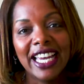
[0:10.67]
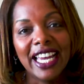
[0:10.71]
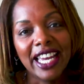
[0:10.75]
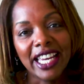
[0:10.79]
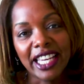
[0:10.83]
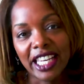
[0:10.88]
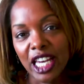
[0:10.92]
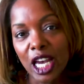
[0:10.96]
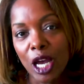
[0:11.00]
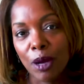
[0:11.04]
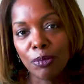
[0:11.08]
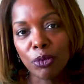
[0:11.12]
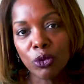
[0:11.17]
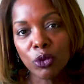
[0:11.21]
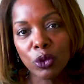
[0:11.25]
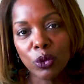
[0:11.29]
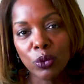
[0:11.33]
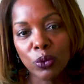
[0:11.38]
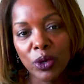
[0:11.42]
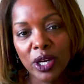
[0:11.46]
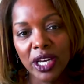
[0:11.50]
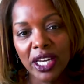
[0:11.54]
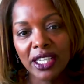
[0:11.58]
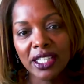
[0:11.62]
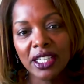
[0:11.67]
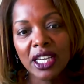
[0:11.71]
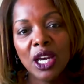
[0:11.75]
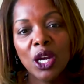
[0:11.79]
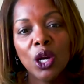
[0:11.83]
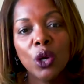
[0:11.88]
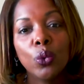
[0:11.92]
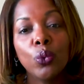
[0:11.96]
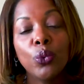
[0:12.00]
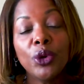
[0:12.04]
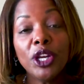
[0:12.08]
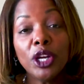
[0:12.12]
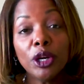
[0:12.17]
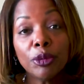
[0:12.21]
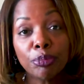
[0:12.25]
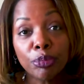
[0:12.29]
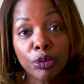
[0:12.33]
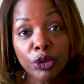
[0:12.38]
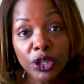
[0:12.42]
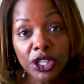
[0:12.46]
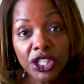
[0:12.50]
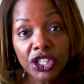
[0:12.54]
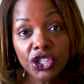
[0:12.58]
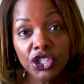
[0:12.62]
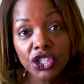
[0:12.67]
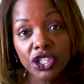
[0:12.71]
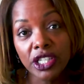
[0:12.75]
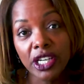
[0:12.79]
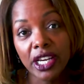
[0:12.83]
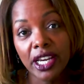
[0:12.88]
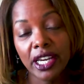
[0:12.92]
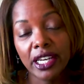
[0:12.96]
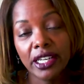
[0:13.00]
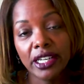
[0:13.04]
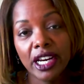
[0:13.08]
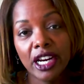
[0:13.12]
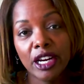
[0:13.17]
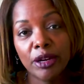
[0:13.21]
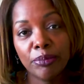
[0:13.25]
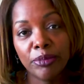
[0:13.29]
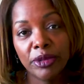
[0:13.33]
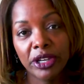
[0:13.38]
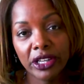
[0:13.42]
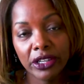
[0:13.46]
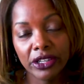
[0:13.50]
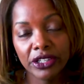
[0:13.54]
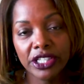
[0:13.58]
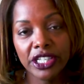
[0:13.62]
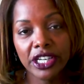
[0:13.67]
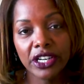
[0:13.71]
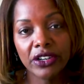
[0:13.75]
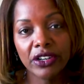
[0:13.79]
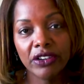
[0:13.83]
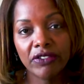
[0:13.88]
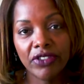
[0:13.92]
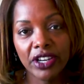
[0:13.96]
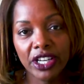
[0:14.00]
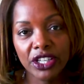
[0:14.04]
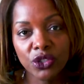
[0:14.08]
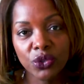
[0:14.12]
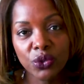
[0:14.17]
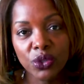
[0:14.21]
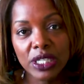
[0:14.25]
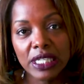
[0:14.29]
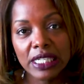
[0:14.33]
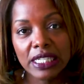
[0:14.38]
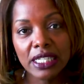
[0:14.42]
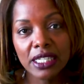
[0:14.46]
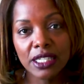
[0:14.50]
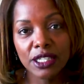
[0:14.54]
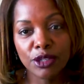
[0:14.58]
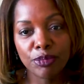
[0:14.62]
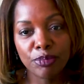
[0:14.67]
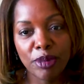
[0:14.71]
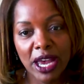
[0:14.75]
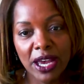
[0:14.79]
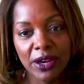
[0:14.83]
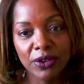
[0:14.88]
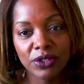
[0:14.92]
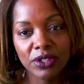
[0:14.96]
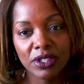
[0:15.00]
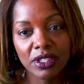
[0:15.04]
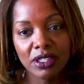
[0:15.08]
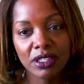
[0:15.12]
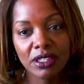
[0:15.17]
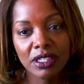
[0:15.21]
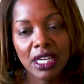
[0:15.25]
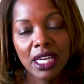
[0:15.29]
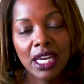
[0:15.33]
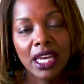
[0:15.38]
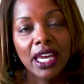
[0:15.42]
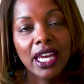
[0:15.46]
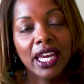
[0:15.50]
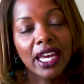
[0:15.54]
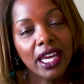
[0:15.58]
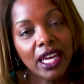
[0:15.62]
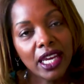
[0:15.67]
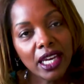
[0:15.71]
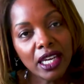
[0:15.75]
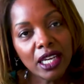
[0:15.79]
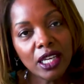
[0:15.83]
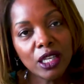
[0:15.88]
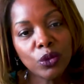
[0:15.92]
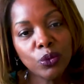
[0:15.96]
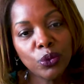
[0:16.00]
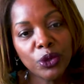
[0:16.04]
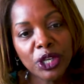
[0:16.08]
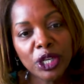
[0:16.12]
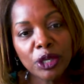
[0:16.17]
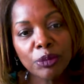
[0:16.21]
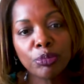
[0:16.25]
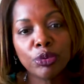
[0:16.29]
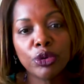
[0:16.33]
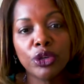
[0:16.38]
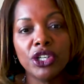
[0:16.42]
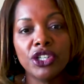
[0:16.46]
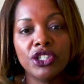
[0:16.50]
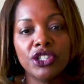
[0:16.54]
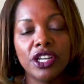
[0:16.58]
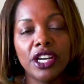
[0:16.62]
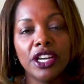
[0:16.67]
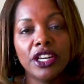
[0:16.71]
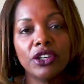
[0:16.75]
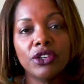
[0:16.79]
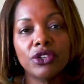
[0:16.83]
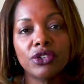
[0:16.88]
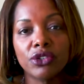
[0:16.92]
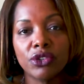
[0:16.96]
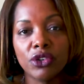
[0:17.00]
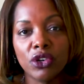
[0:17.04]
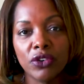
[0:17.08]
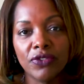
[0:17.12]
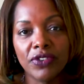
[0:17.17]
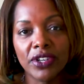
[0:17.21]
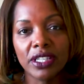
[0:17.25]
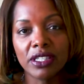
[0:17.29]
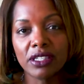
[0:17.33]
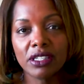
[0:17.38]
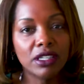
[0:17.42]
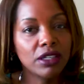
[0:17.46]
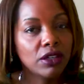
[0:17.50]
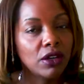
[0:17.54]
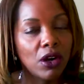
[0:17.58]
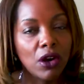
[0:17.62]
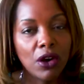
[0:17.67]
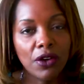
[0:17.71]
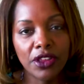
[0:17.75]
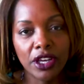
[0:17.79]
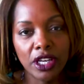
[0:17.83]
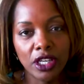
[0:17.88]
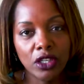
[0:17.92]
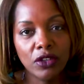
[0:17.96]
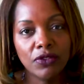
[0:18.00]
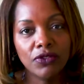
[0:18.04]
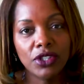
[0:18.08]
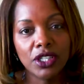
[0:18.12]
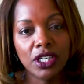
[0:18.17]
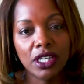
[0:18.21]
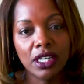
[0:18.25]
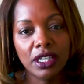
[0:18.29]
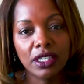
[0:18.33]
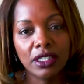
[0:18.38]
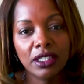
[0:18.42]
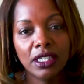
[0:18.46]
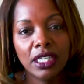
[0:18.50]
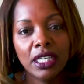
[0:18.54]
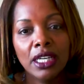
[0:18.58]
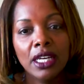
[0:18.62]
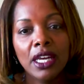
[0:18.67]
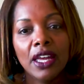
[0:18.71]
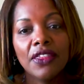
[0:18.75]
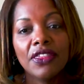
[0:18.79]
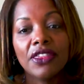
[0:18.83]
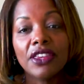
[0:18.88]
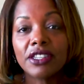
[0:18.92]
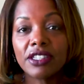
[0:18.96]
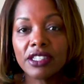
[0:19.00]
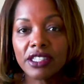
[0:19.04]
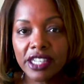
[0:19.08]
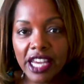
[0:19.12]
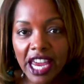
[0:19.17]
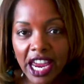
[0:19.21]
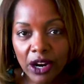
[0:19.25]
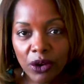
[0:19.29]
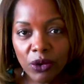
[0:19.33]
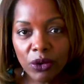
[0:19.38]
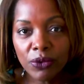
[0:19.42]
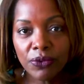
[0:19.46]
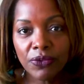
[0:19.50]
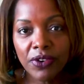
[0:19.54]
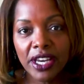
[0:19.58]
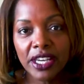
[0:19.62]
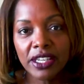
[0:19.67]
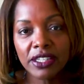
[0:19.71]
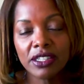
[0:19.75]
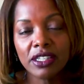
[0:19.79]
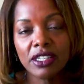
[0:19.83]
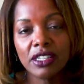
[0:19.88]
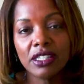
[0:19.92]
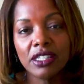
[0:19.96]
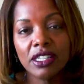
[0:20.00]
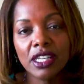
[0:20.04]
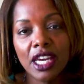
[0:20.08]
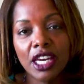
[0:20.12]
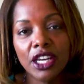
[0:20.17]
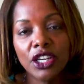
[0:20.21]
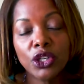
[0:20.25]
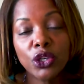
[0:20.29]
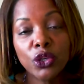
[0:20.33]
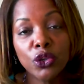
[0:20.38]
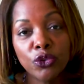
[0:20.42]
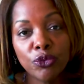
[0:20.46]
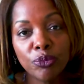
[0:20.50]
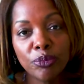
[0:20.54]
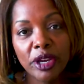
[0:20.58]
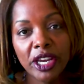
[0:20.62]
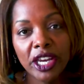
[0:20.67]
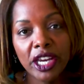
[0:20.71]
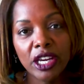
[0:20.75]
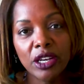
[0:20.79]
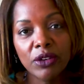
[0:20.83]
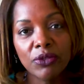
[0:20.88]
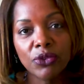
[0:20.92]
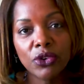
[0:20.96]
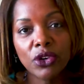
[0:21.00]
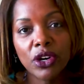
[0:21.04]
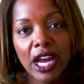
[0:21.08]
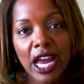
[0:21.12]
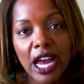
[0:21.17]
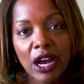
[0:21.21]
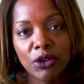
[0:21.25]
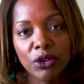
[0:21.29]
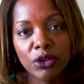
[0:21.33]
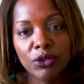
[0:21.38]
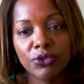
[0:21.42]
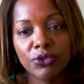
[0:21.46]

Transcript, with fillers: At Capital One, we appreciate our military veterans and spouses, and we appreciate your service and all that you've done, the sacrifices that you've made for our